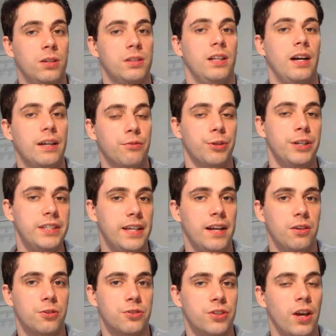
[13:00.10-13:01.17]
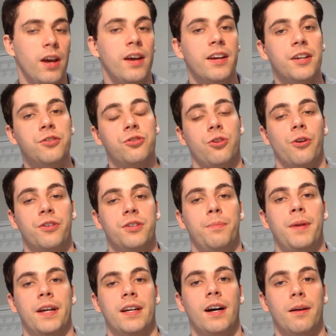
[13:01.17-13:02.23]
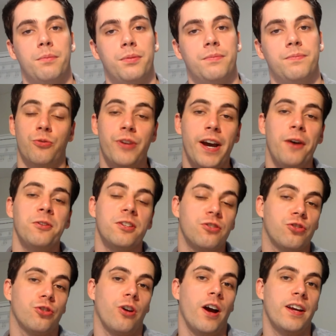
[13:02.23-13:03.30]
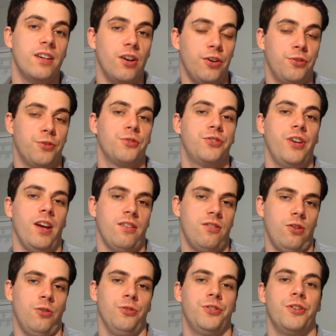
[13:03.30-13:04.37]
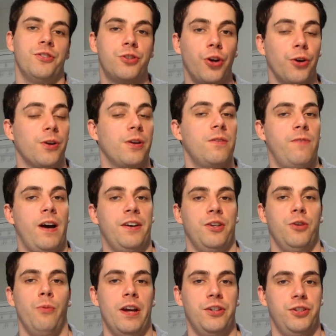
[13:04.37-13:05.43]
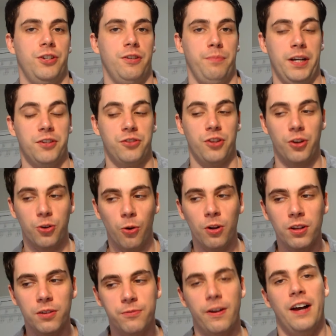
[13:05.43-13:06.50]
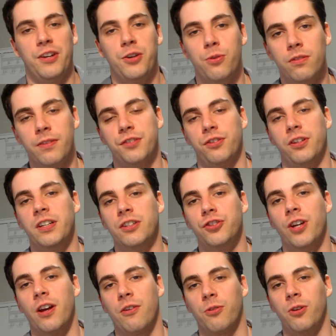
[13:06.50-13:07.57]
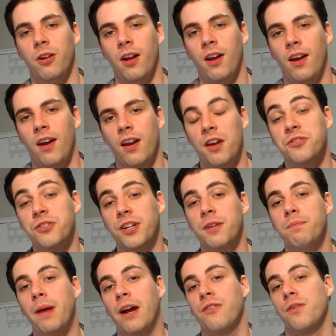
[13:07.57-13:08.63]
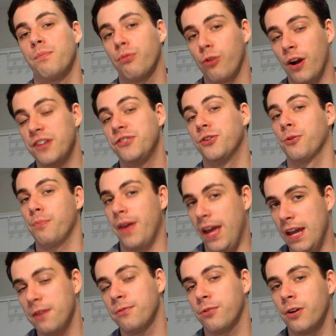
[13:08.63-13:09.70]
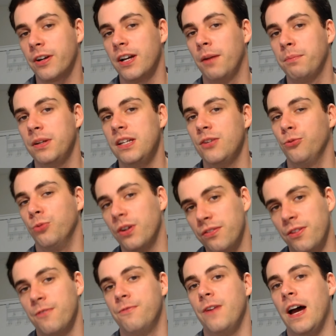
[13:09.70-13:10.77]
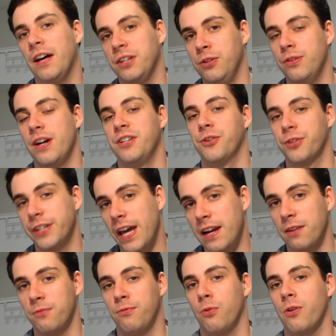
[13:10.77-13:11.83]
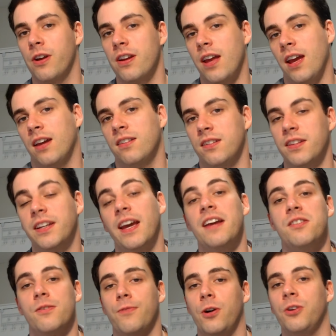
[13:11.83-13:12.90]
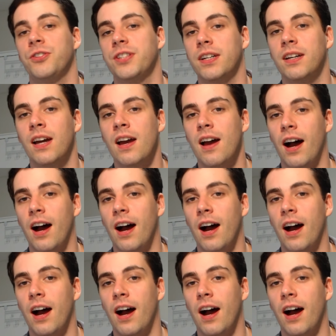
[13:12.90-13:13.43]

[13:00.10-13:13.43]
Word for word: online retailers is starting to pick up. So now let's try and understand Ulta's current valuation, because the goal of value investing in general is to compare the price you're paying for a company with the value that you're getting for it. And in the case of Ulta,